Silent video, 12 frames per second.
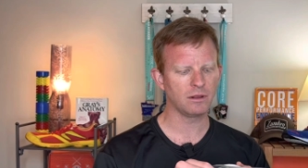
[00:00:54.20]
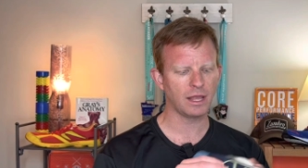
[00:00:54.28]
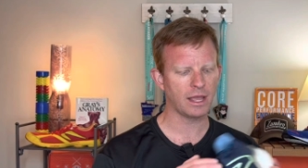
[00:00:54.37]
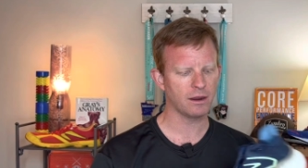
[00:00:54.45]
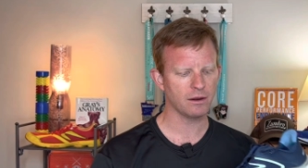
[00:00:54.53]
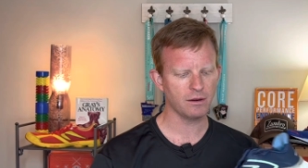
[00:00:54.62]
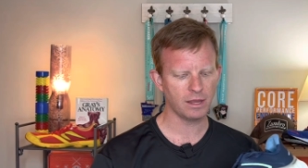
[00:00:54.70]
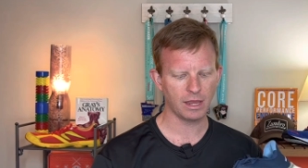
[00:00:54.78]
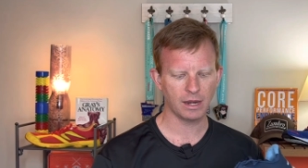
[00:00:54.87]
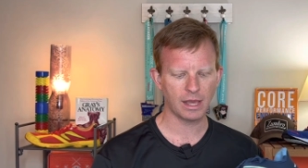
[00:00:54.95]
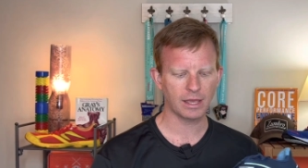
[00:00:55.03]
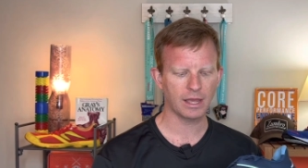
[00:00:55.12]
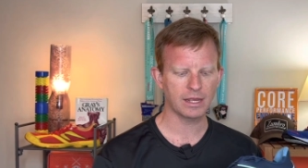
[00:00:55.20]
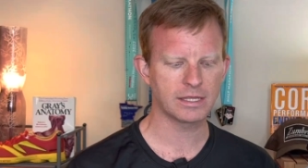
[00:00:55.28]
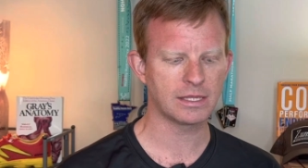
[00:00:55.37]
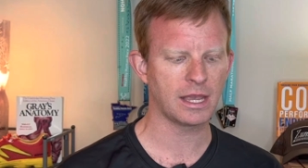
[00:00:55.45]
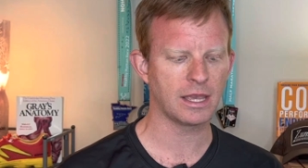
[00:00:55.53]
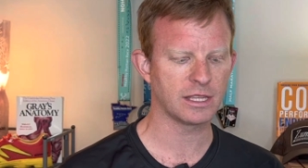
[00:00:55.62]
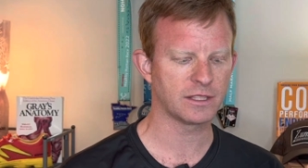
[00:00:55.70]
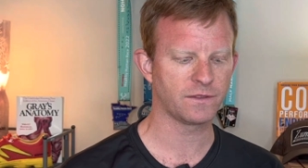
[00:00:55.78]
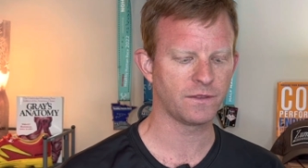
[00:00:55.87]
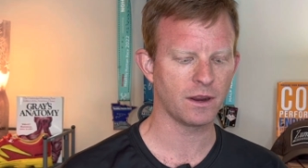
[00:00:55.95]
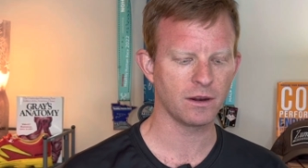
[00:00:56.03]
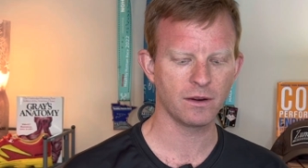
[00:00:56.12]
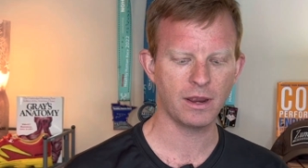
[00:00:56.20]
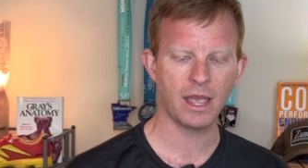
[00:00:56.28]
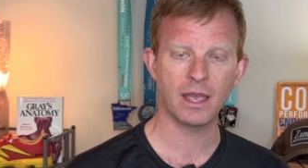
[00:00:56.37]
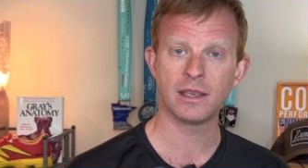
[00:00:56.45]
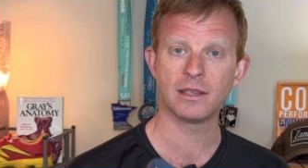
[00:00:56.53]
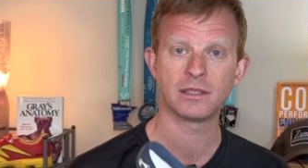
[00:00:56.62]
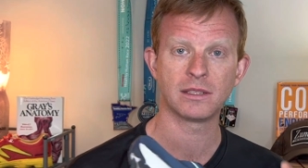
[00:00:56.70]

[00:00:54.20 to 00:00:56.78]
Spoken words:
layer, and I gotta say, as far as